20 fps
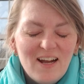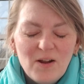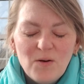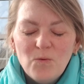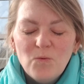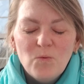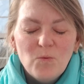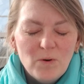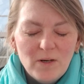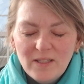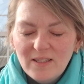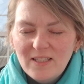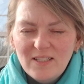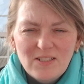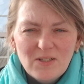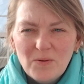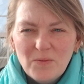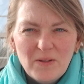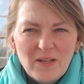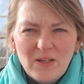really
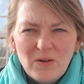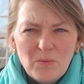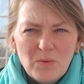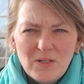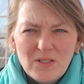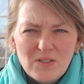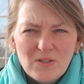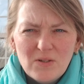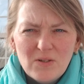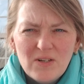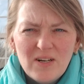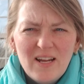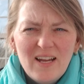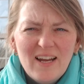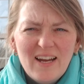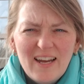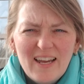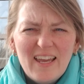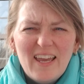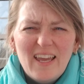don't like winter.
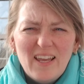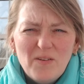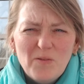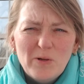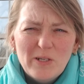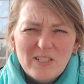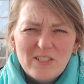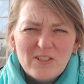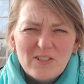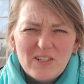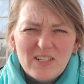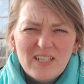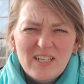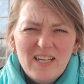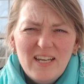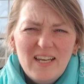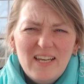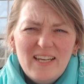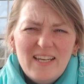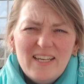I hate winter.
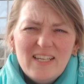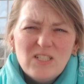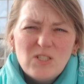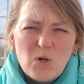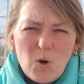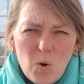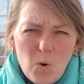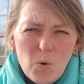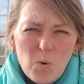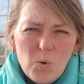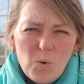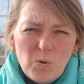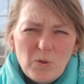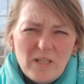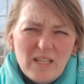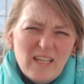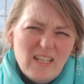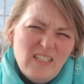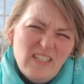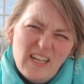It's
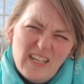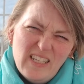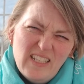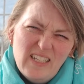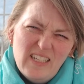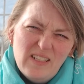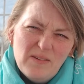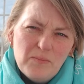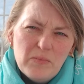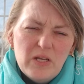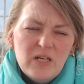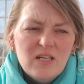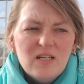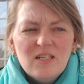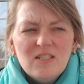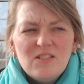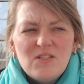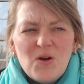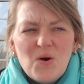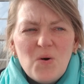cold and yucky.
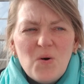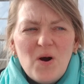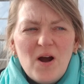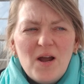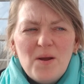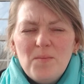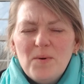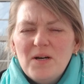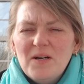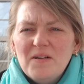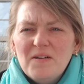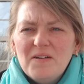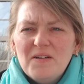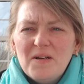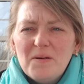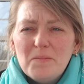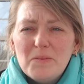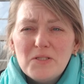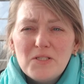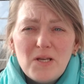So I'm a
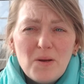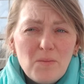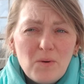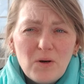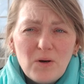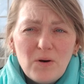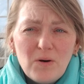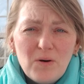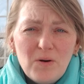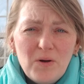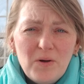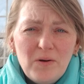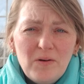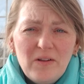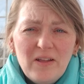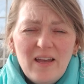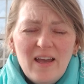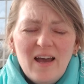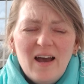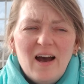summer
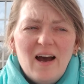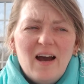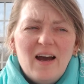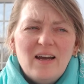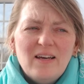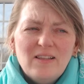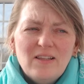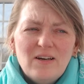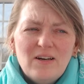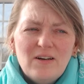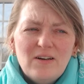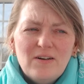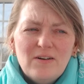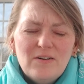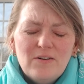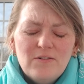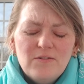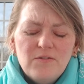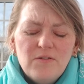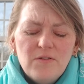girl. I
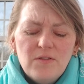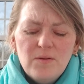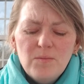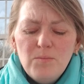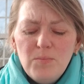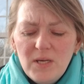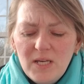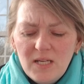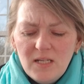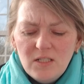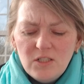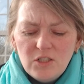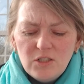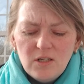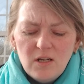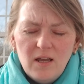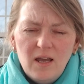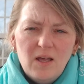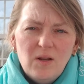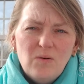love the beach
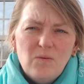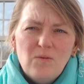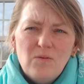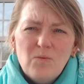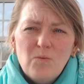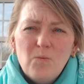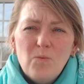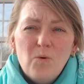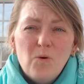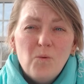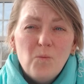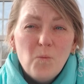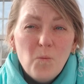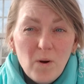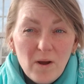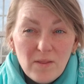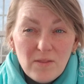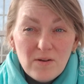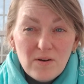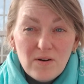and warm
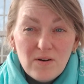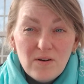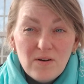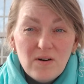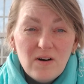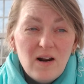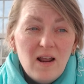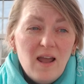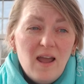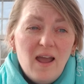weather